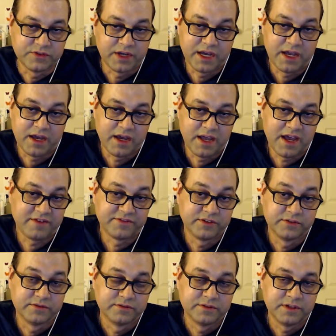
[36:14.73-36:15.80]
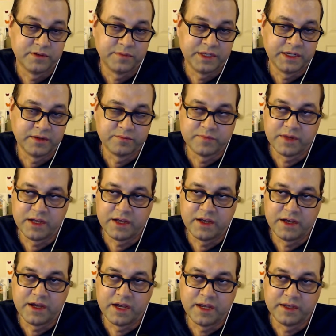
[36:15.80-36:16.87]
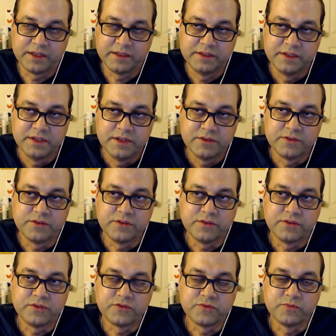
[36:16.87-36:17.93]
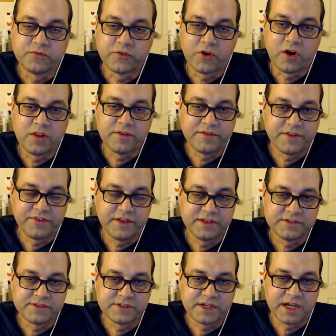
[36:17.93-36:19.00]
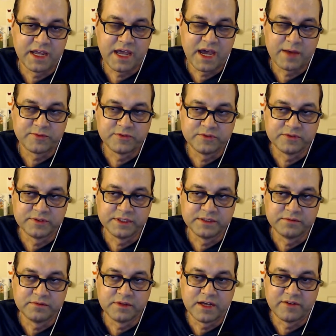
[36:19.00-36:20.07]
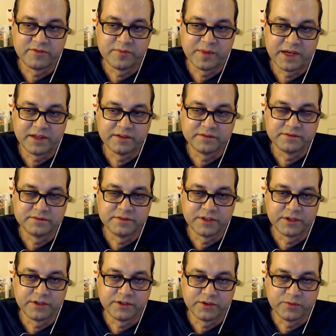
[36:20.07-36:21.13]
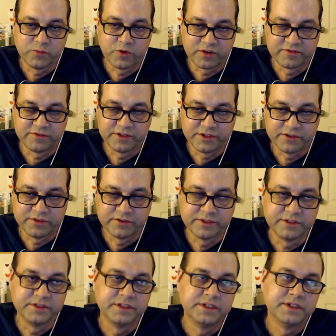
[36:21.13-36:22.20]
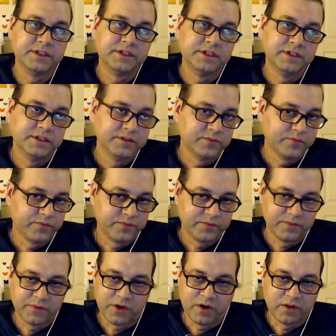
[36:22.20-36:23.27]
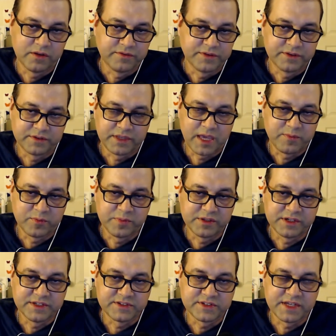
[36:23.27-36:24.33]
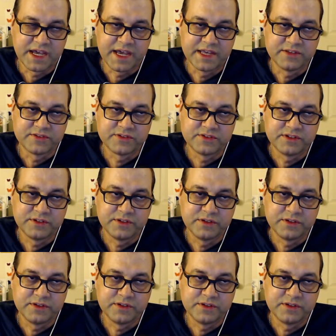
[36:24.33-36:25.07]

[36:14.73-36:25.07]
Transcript: I have to. I mean, I for all of the things that I absolutely love about the GNOME workflow and all of the capabilities it has,